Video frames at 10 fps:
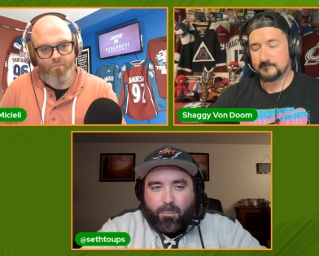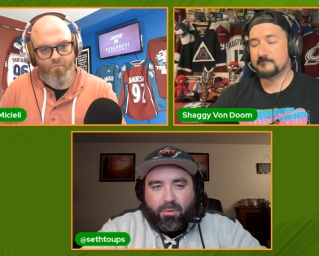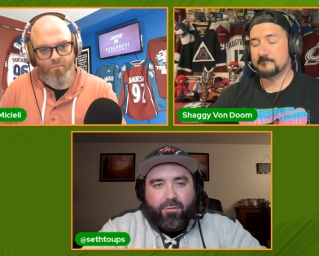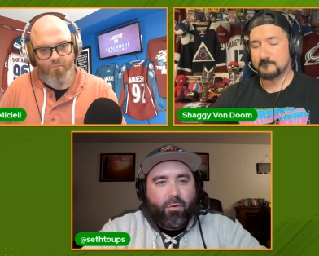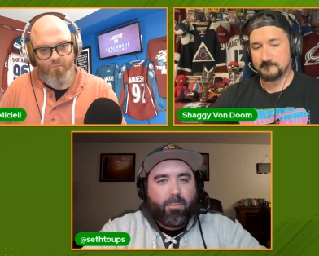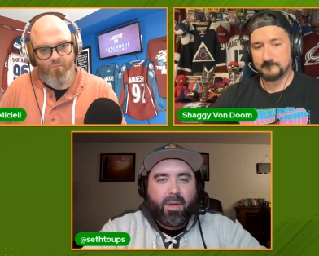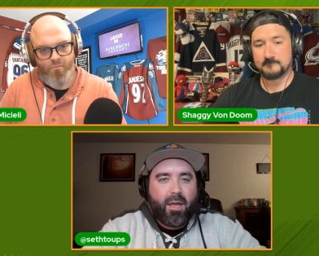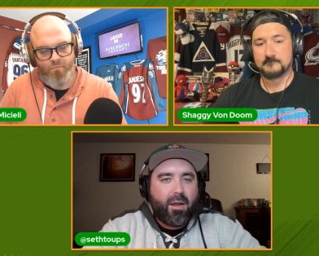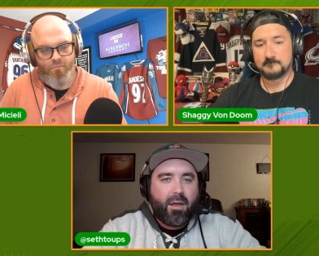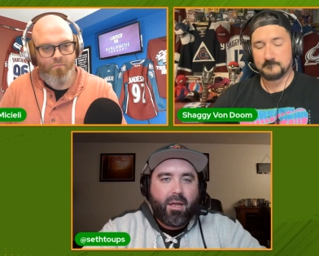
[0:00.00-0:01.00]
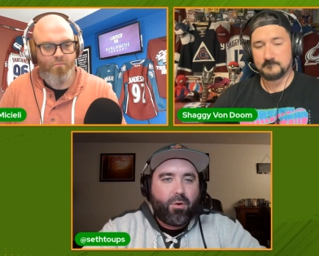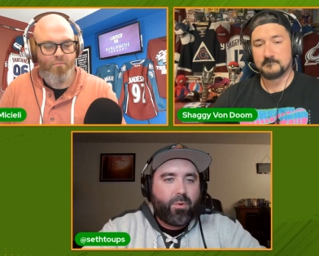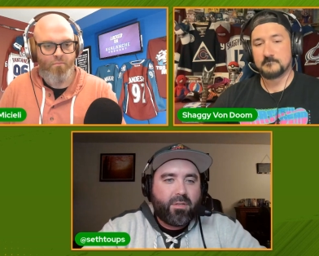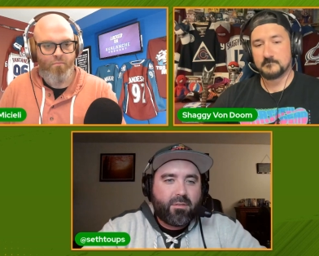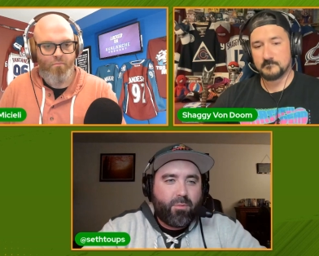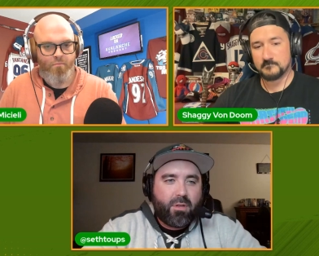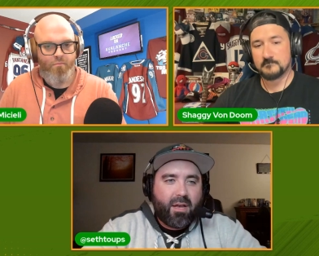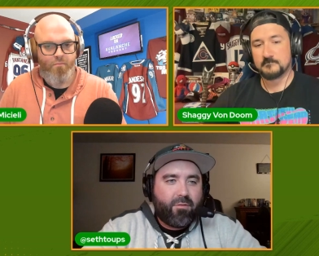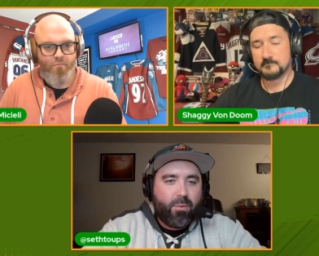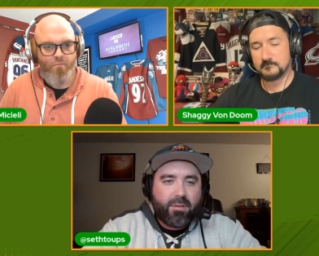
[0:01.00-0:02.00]
Speaker 1: performing at a reasonable
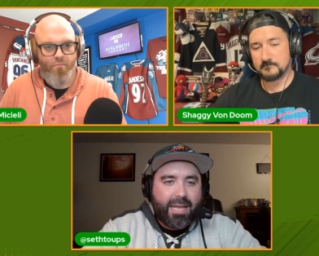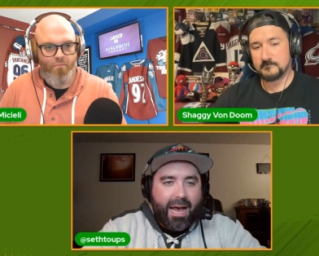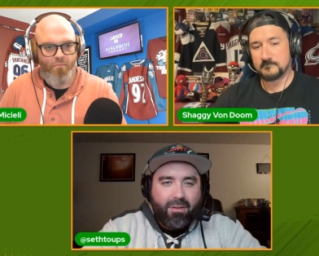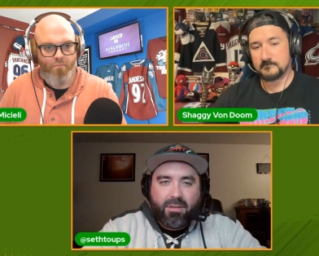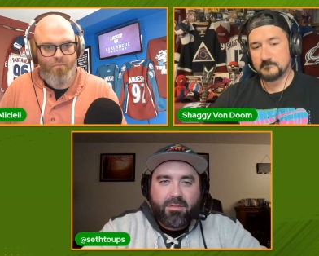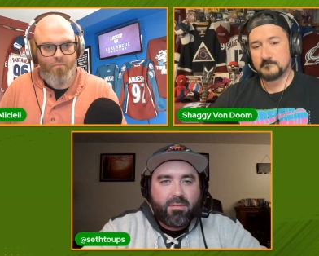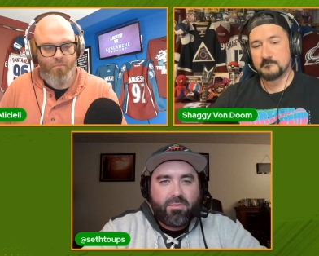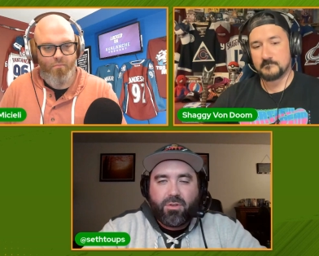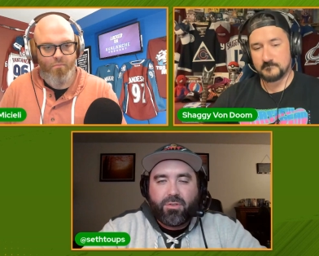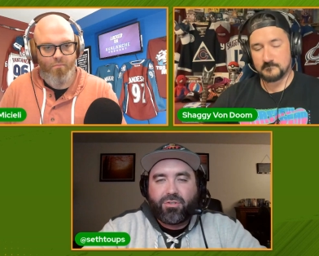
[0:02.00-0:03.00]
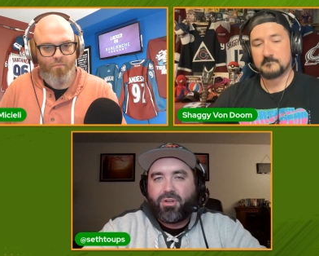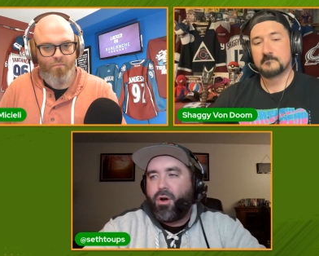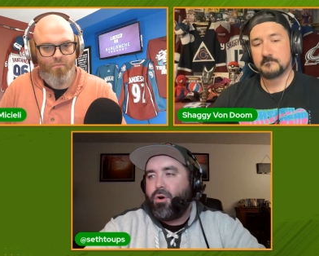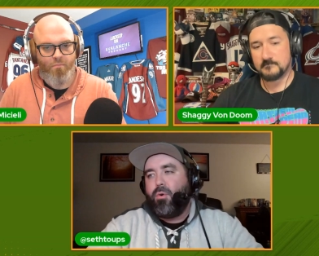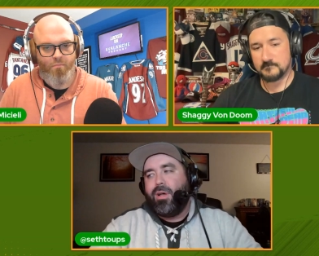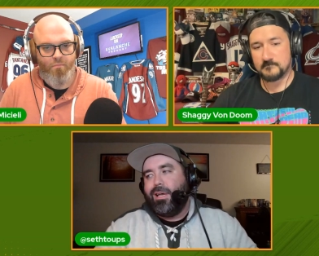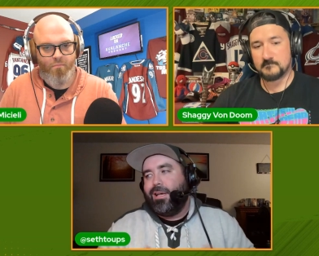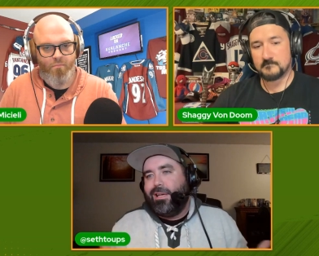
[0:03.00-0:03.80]
level with Dallas. So there's no